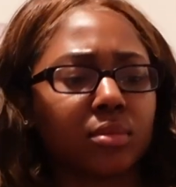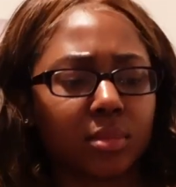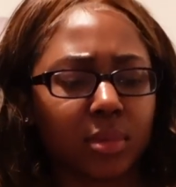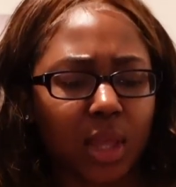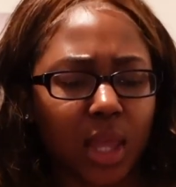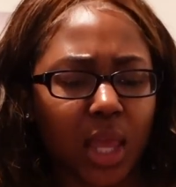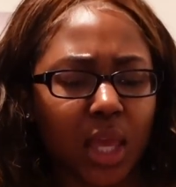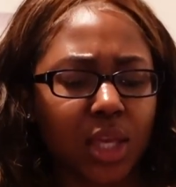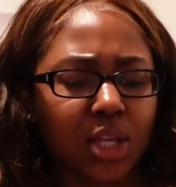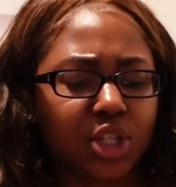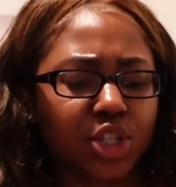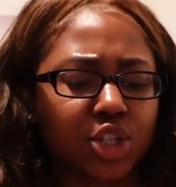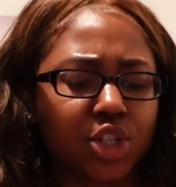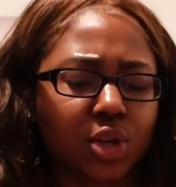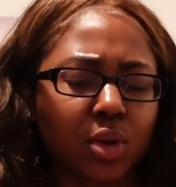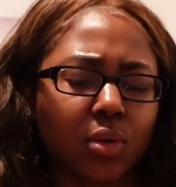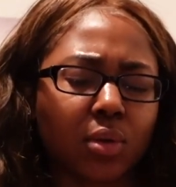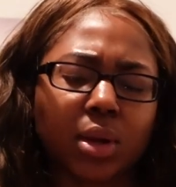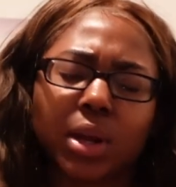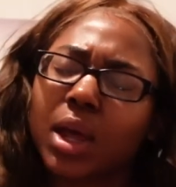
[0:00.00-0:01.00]
they
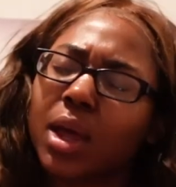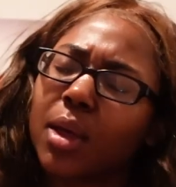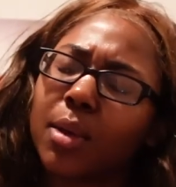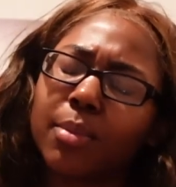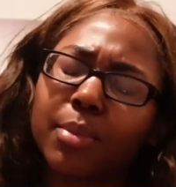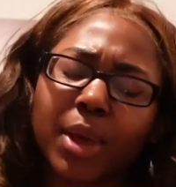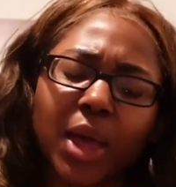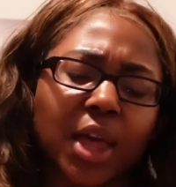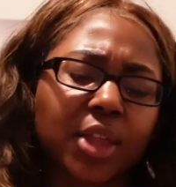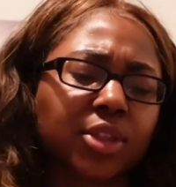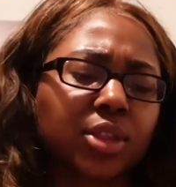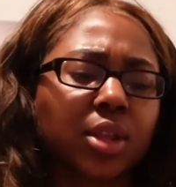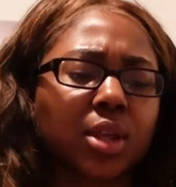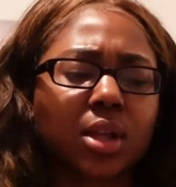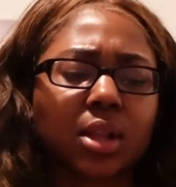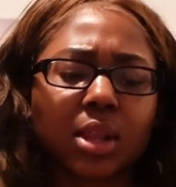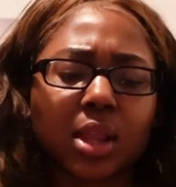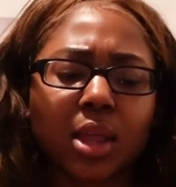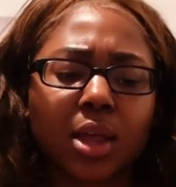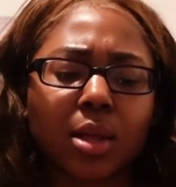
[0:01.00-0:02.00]
showed up at the
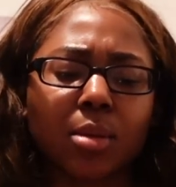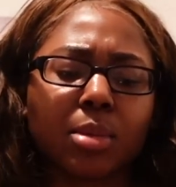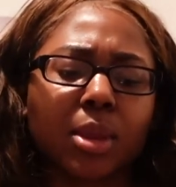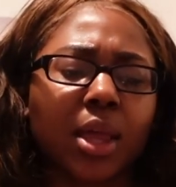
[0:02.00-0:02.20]
club.